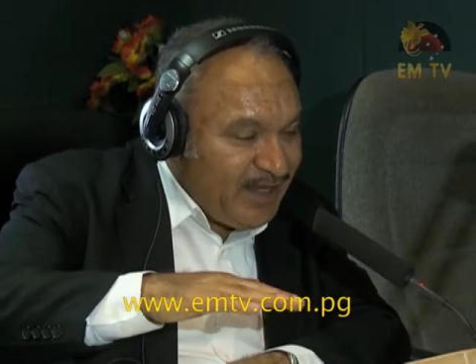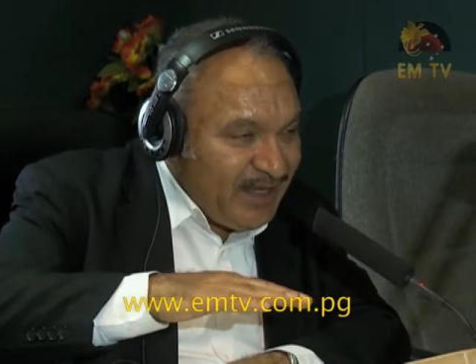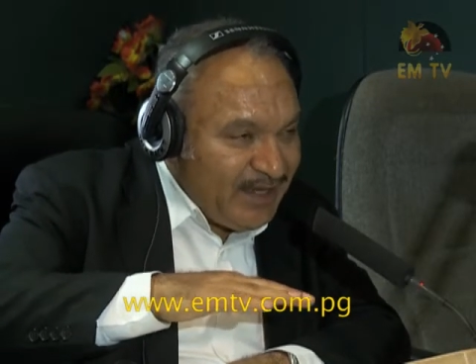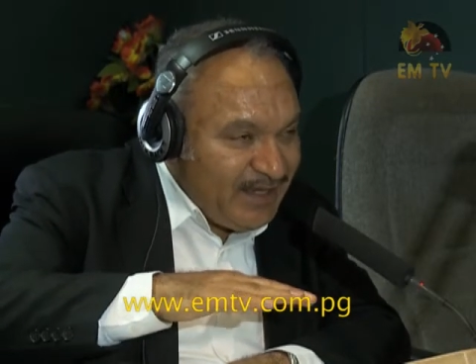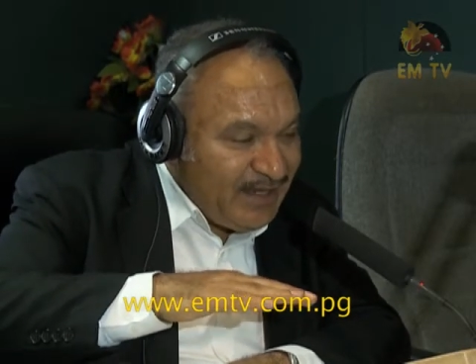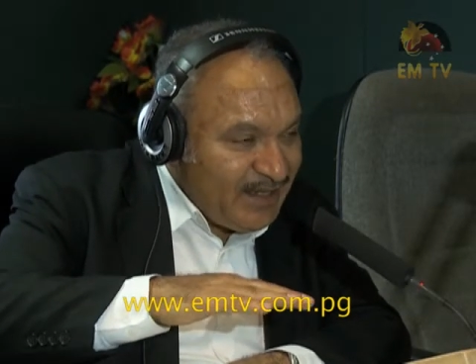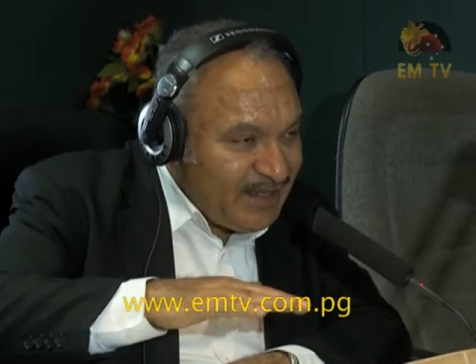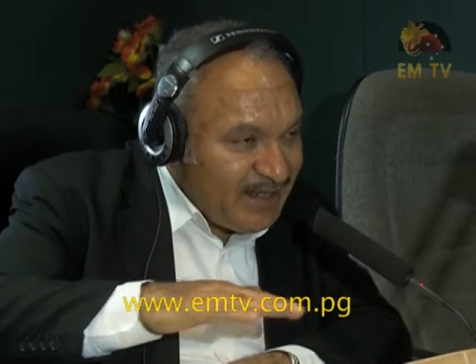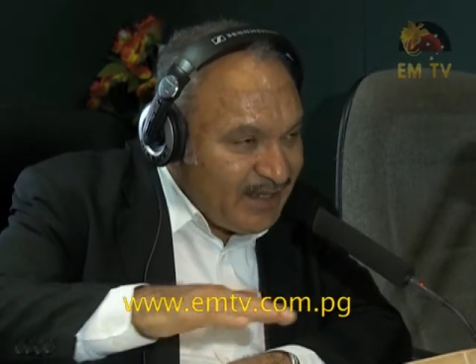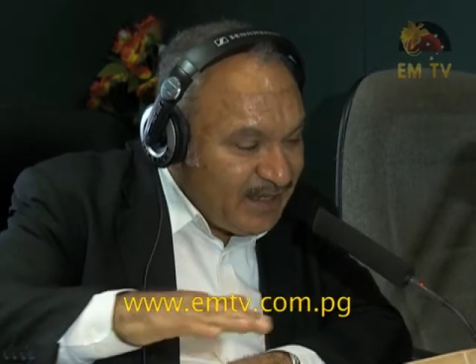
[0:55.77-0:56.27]

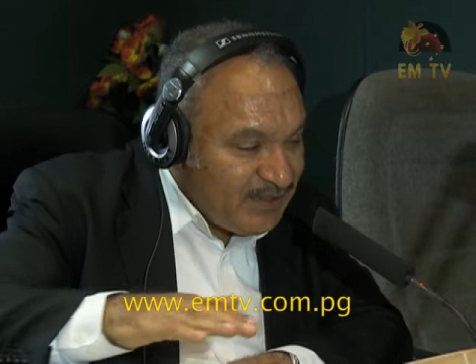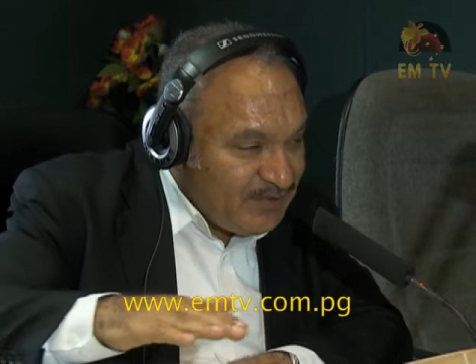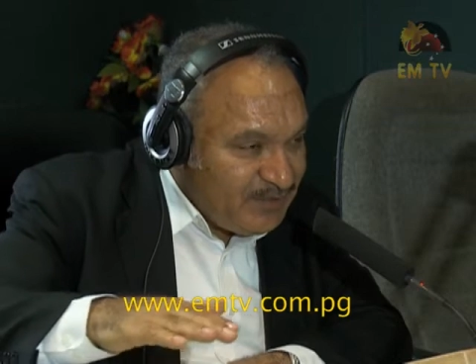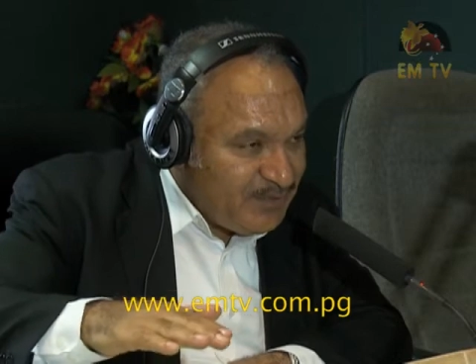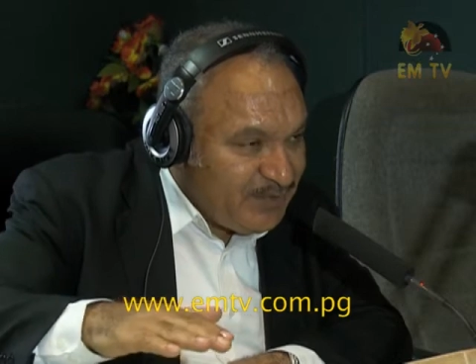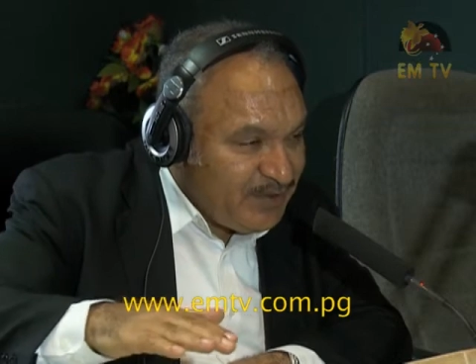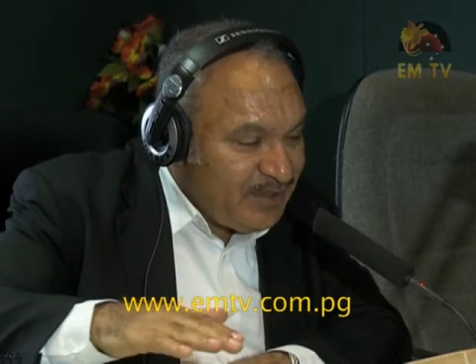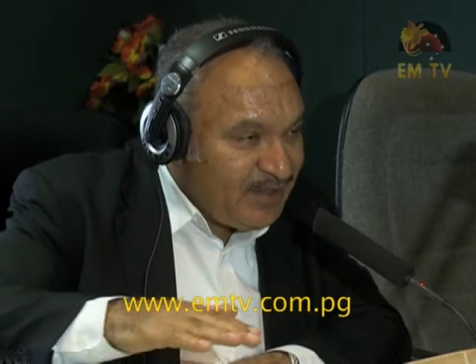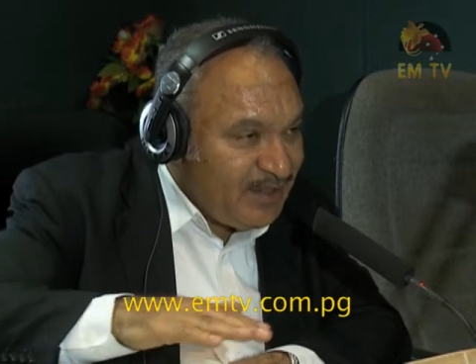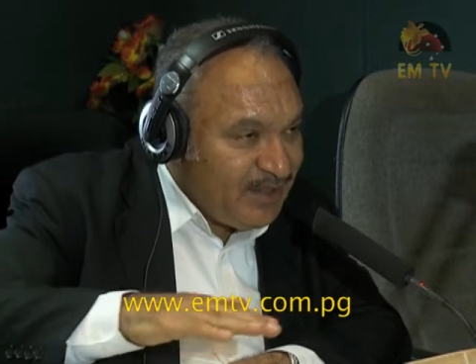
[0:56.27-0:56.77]
any
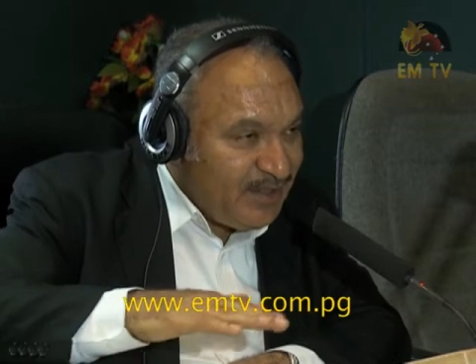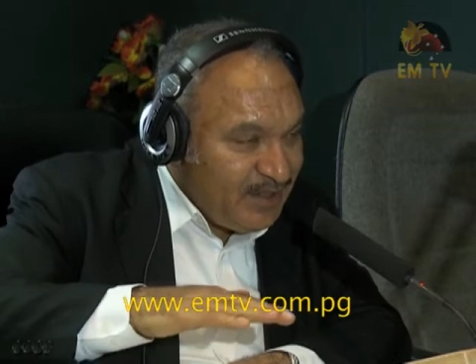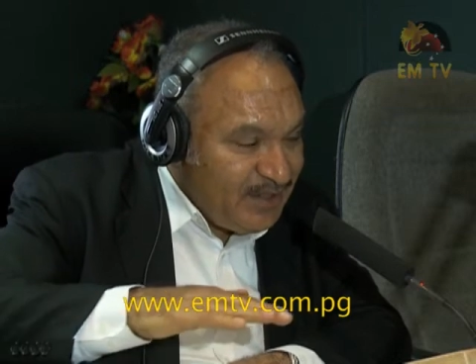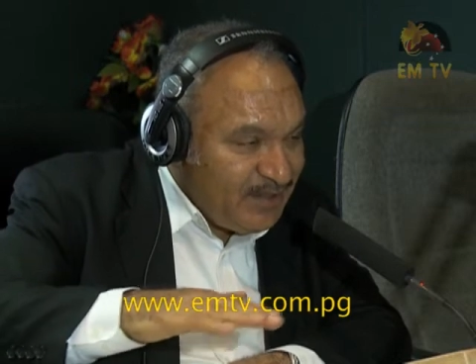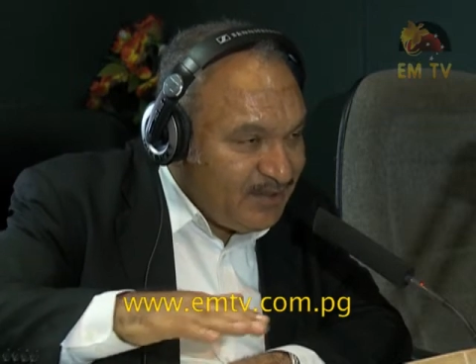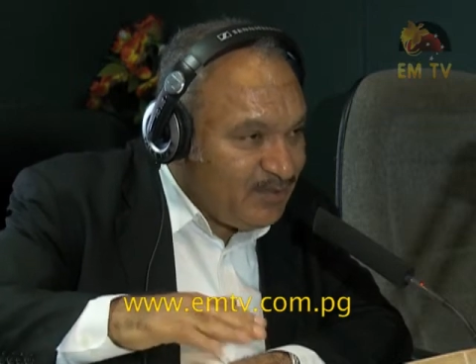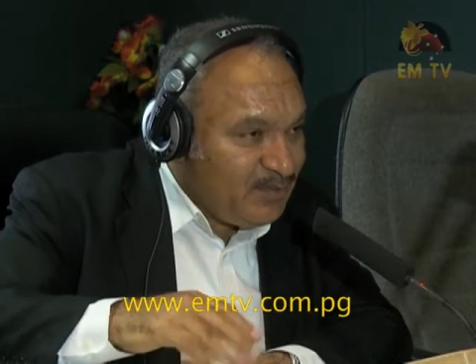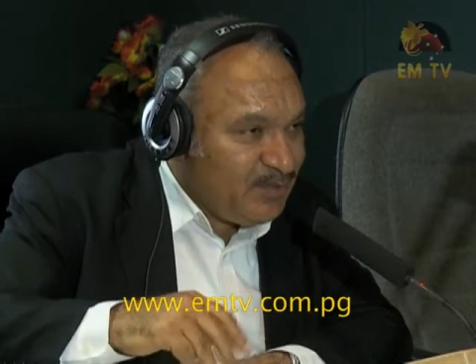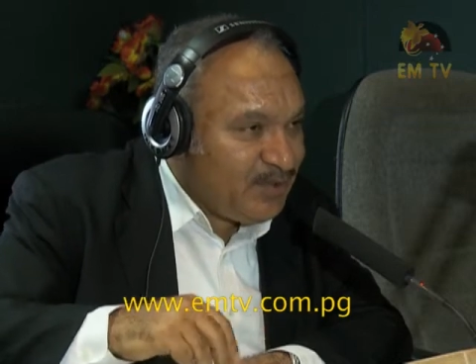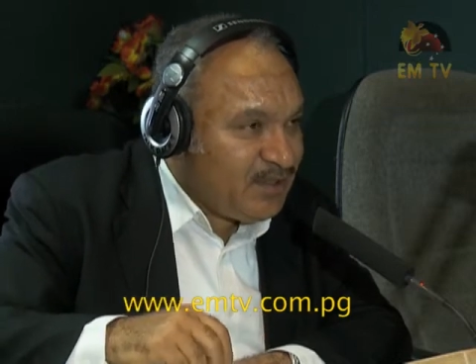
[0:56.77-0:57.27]
country
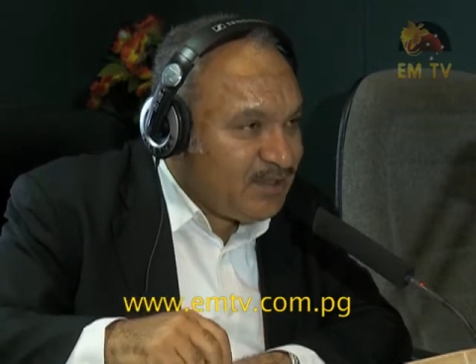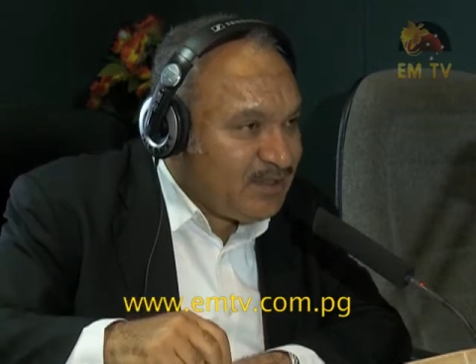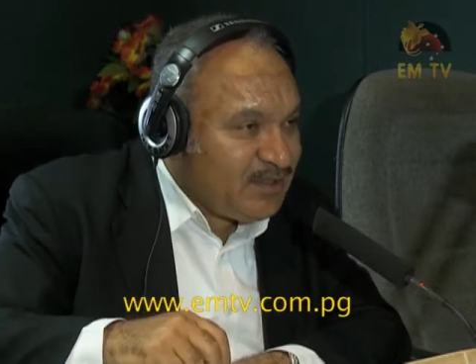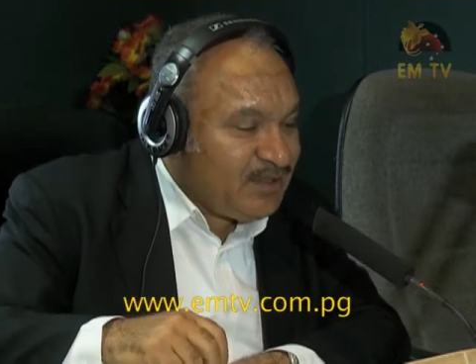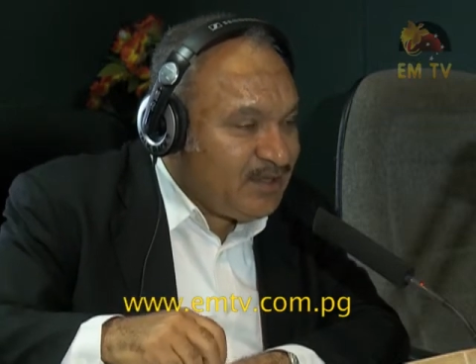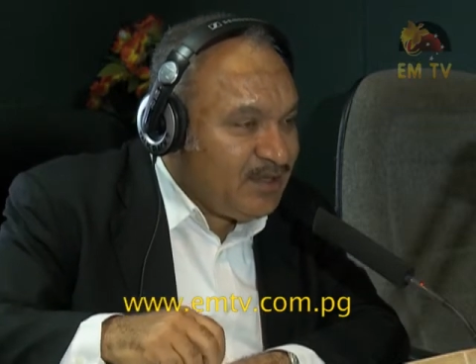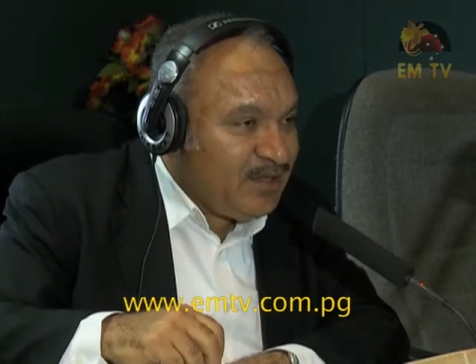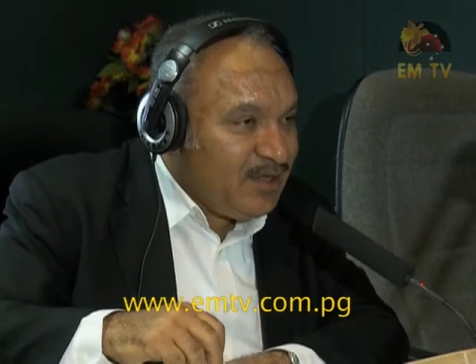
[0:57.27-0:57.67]
in the world,